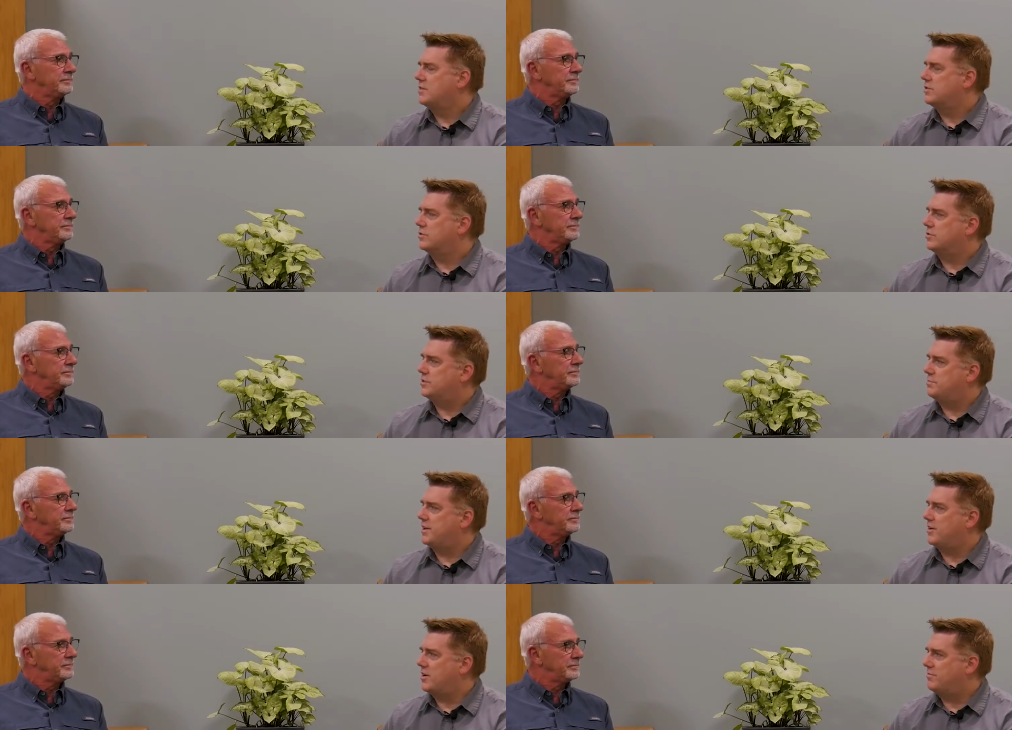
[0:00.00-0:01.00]
Speaker 1: So
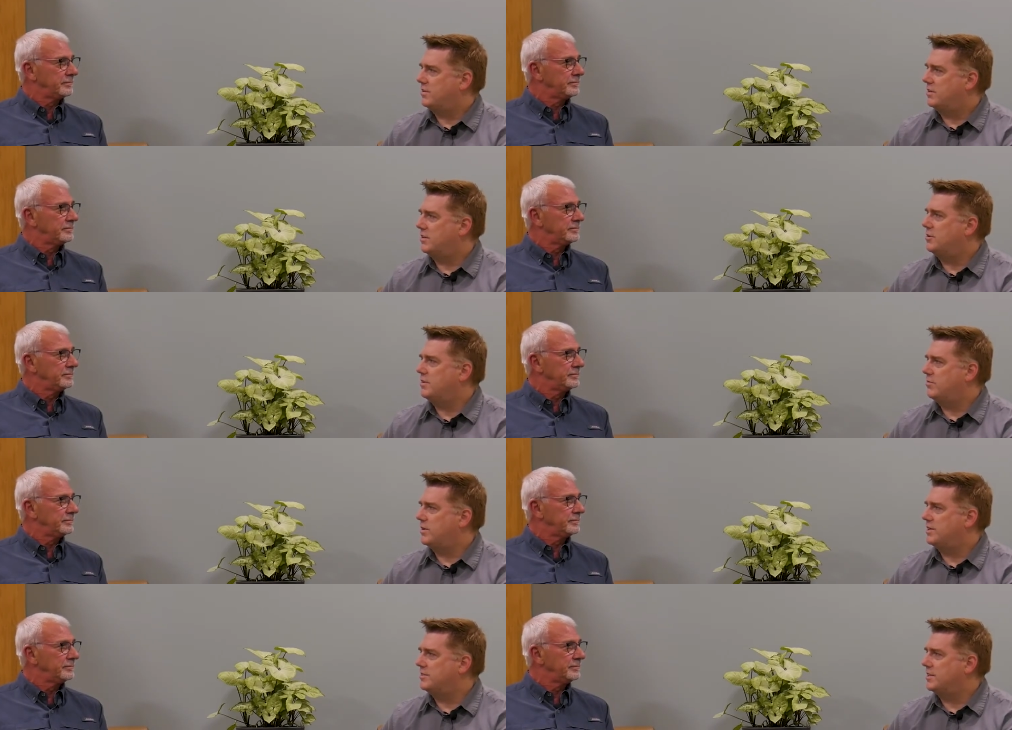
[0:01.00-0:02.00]
spinning off a little bit of
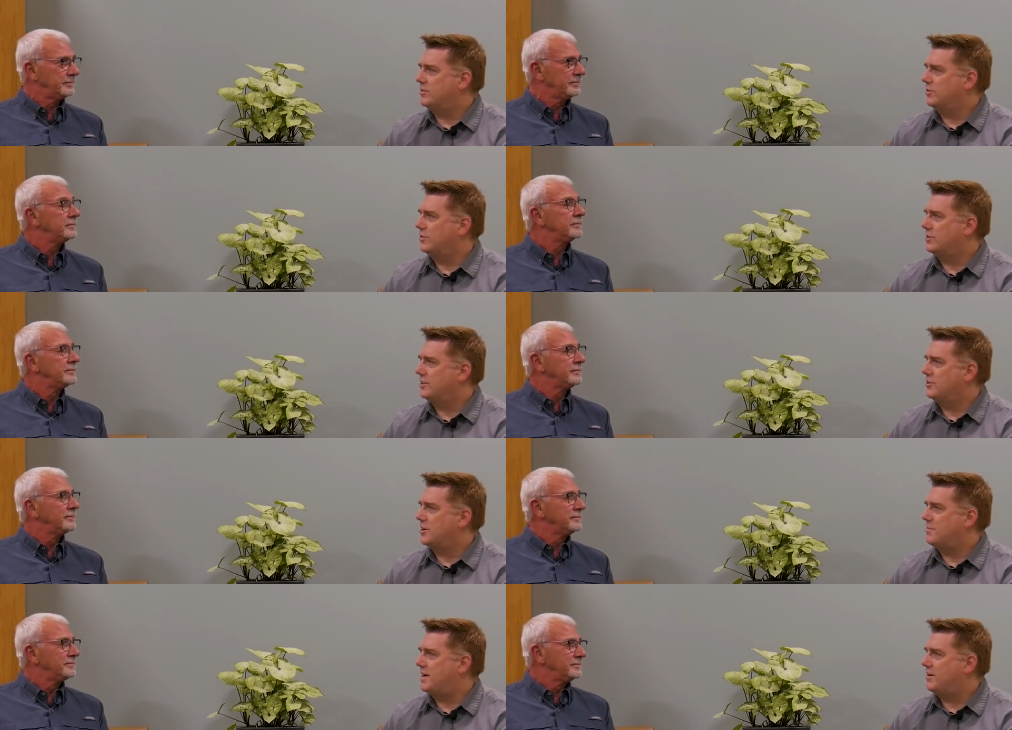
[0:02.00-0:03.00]
what you said earlier
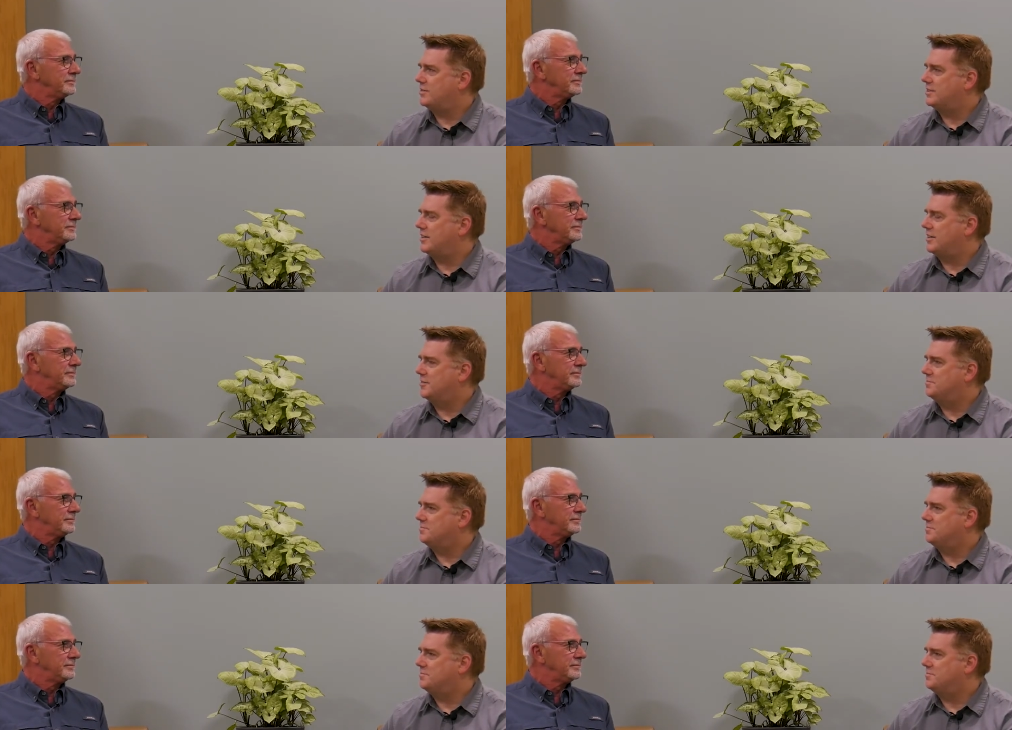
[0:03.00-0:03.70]
about, um,